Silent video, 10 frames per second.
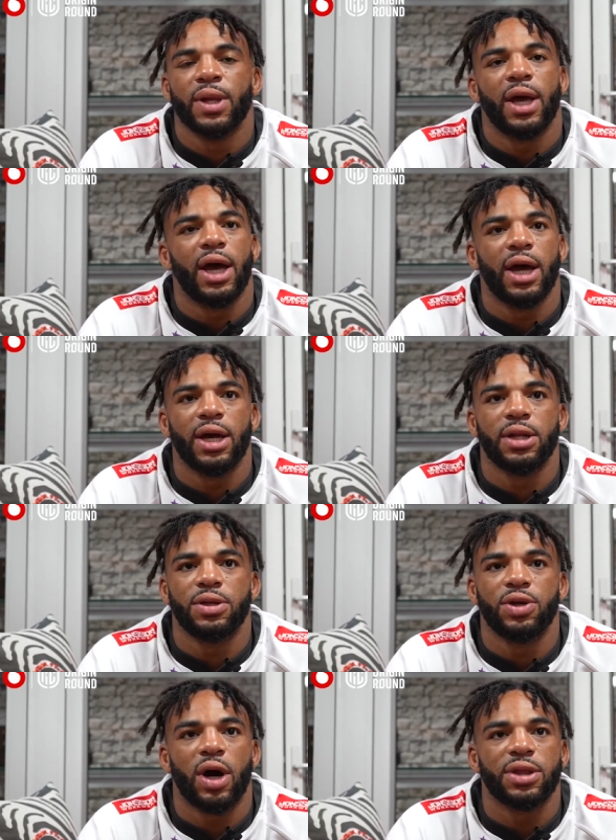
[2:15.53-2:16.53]
And
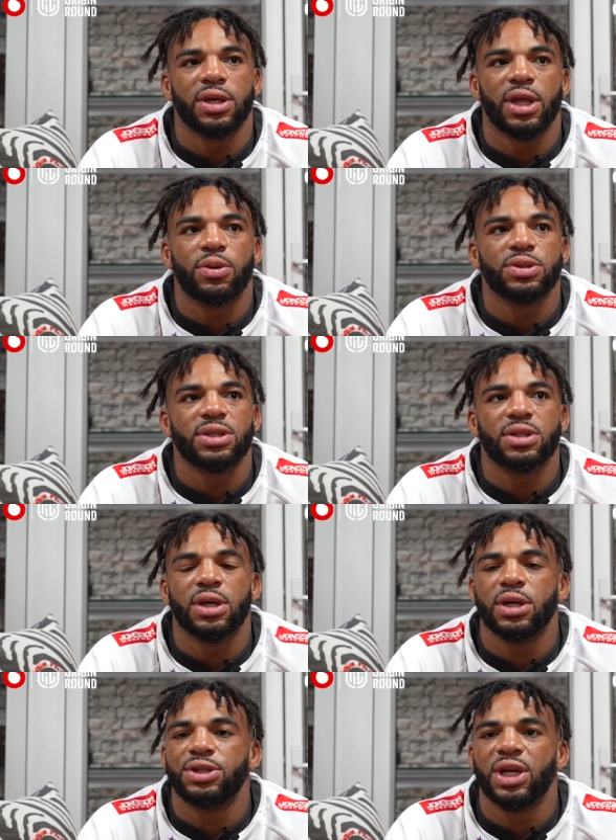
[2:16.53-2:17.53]
yeah, I think that was just
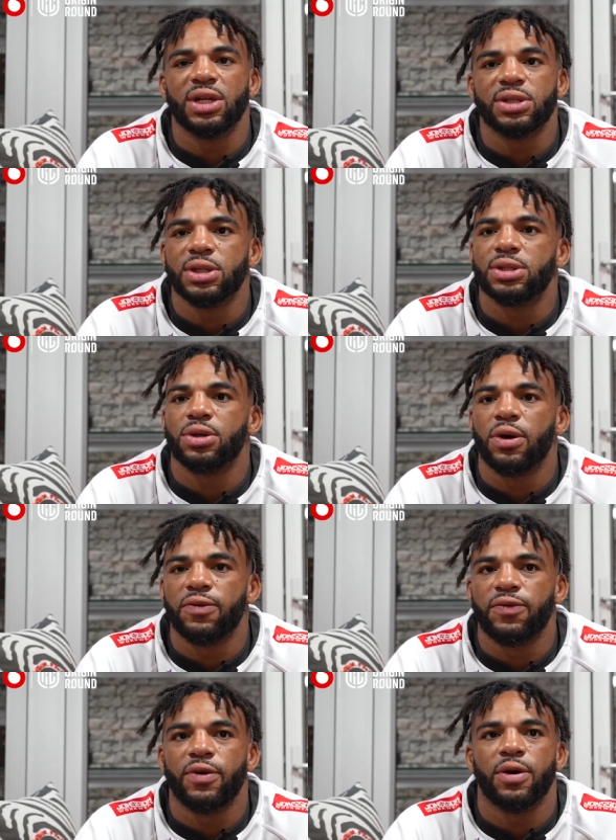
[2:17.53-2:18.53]
the genesis
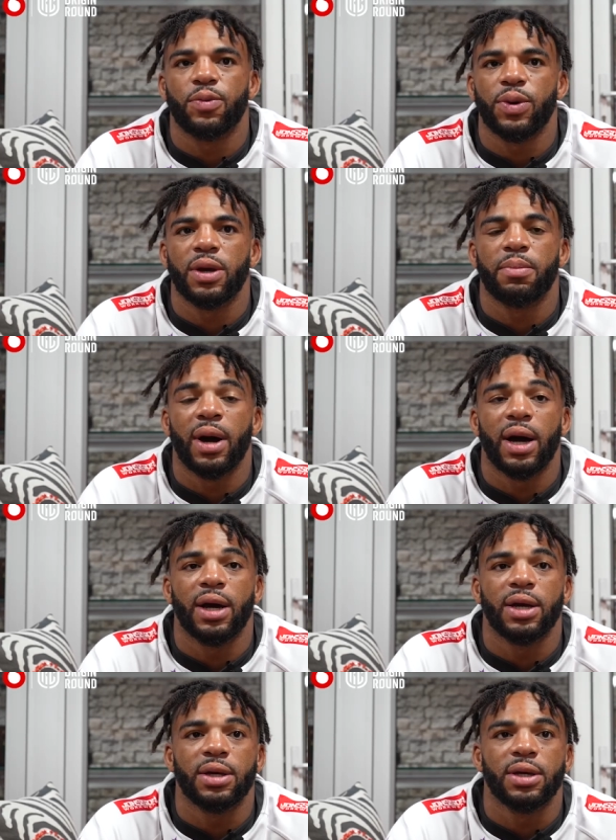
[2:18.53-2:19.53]
of uh, where
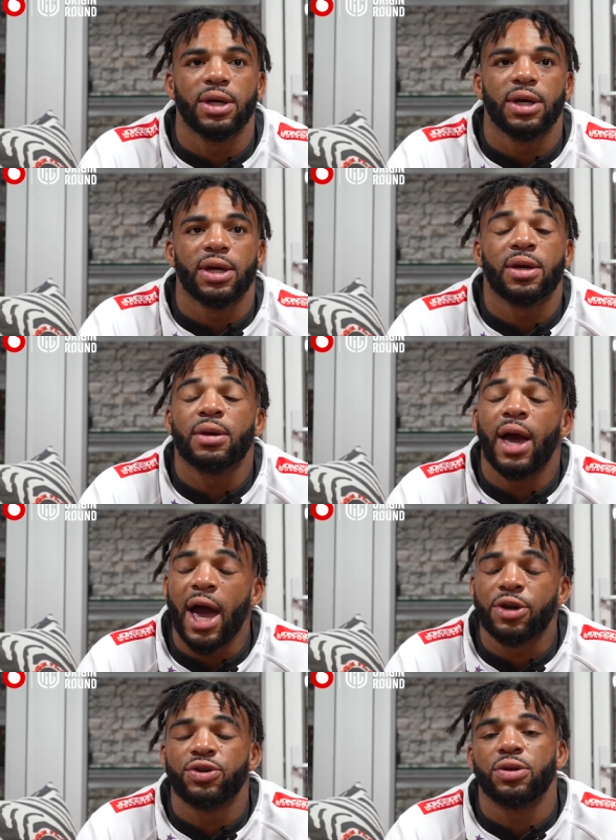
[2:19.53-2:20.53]
my
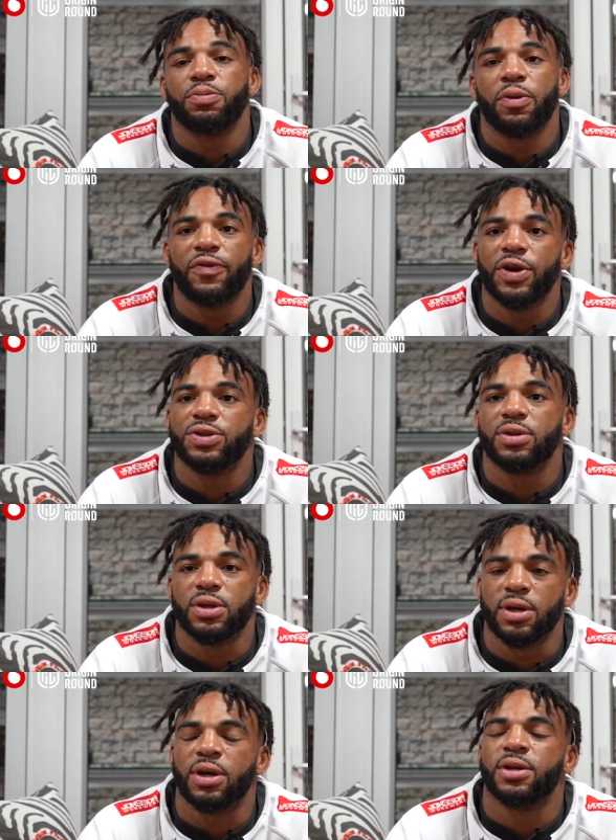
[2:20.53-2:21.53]
actual professional
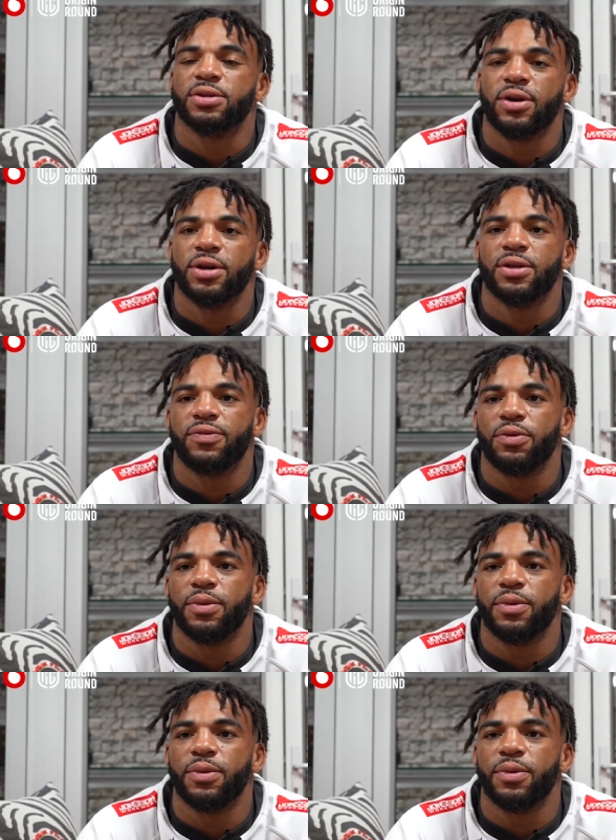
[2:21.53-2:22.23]
career started for